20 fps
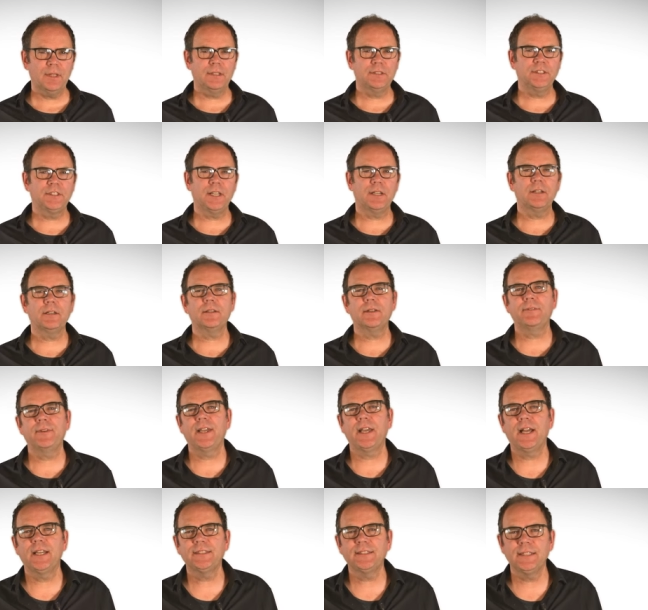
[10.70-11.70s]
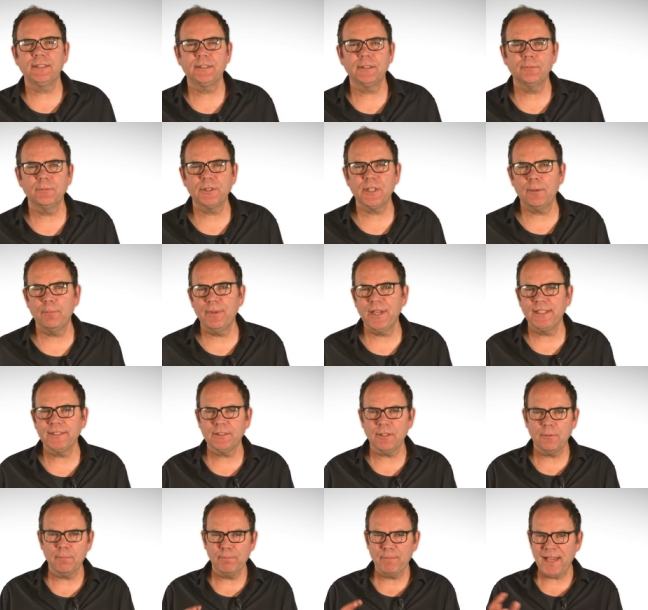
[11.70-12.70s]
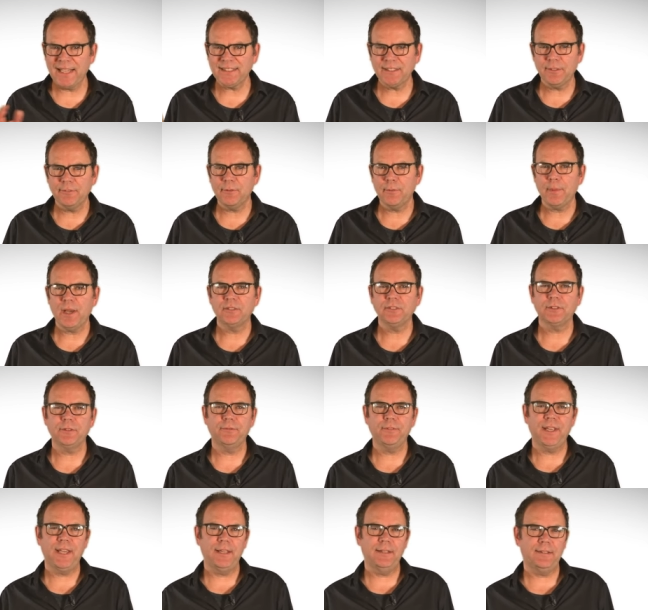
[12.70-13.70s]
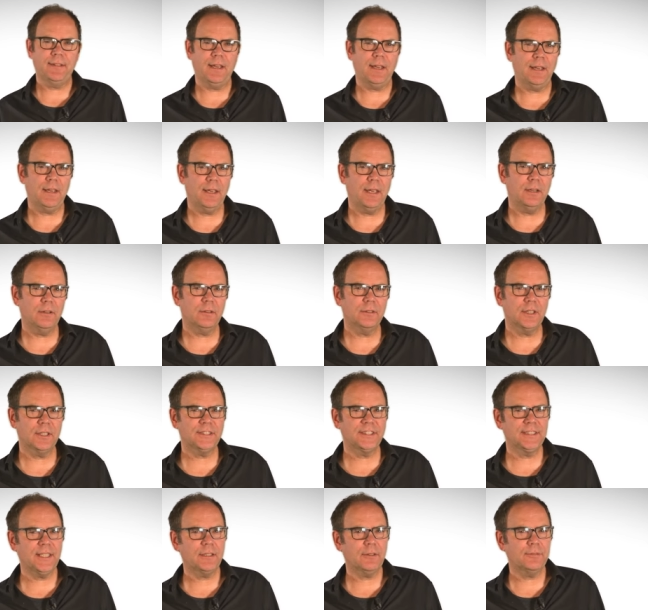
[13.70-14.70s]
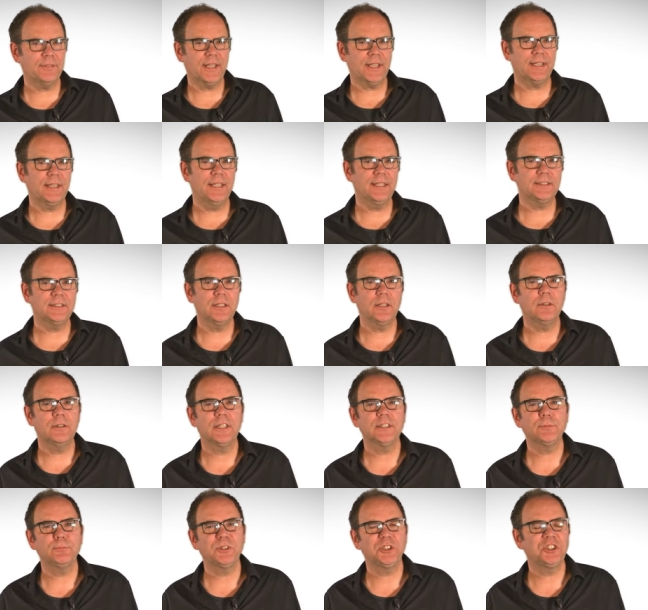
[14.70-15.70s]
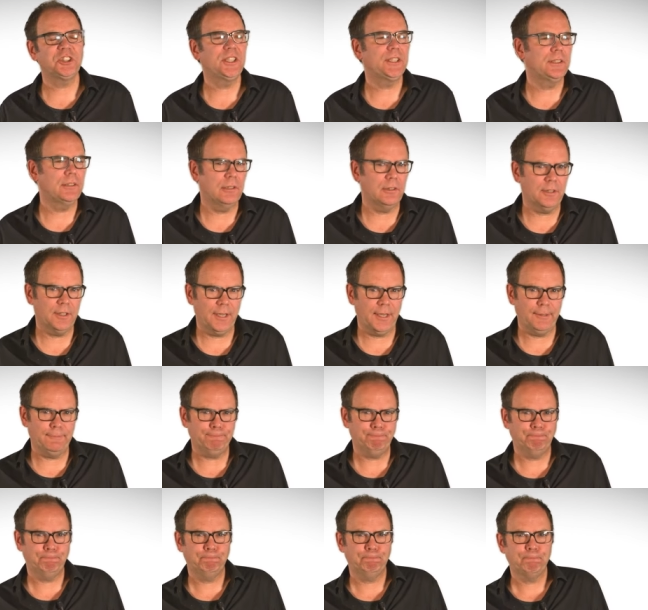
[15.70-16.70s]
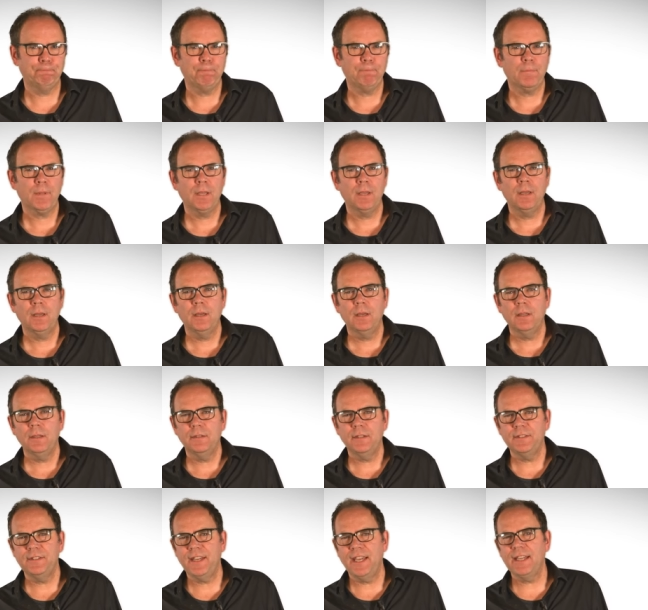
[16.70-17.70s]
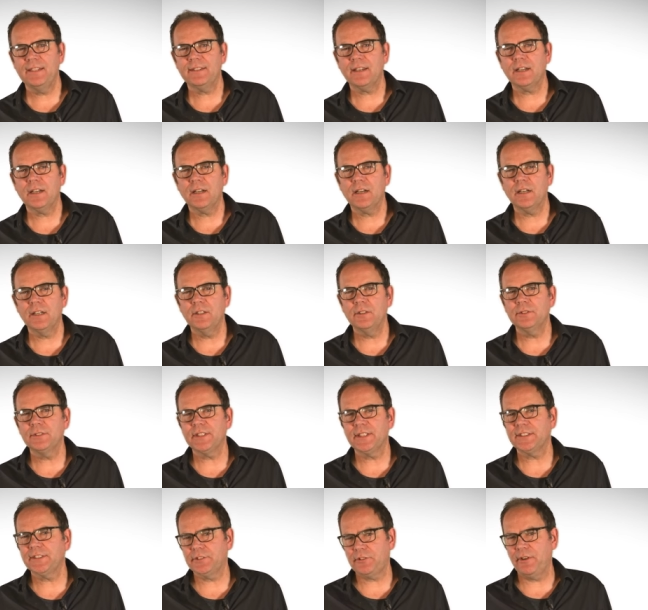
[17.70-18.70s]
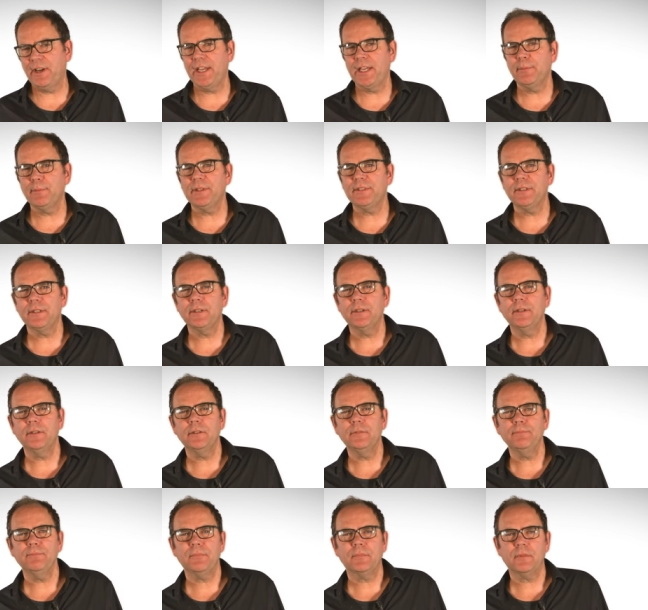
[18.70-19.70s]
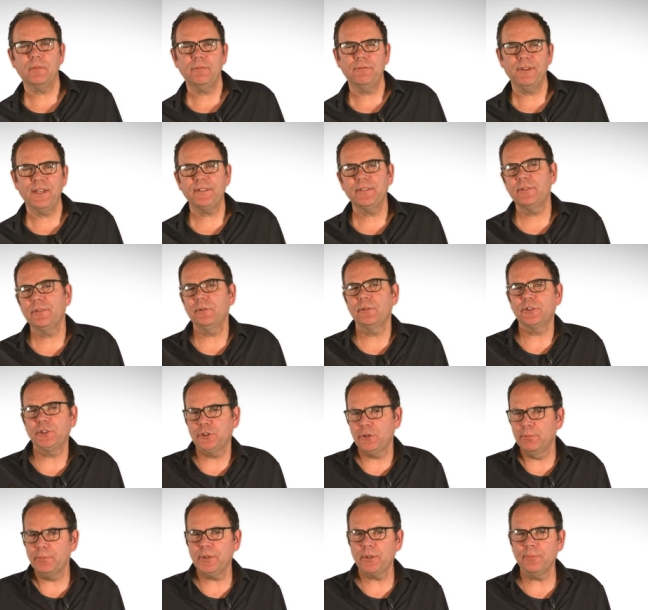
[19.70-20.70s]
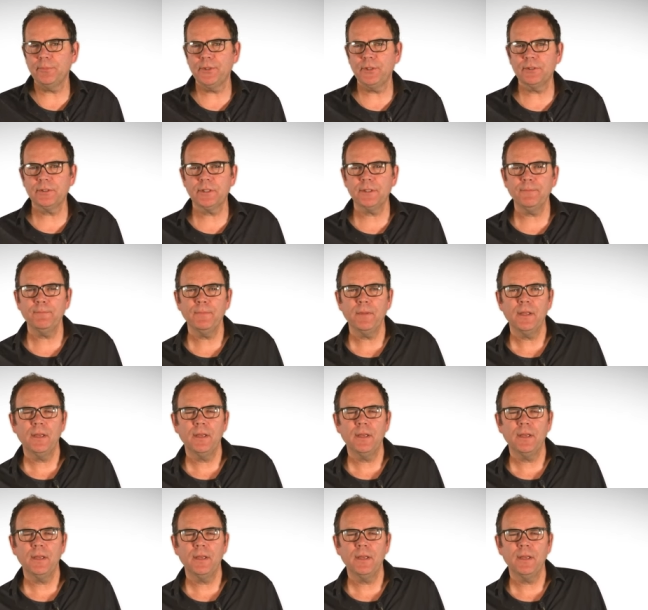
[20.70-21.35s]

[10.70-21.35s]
Generative AI systems are based on massive amounts of data and on a set of techniques known as machine learning. The data are used as training material, fed to a supercomputer,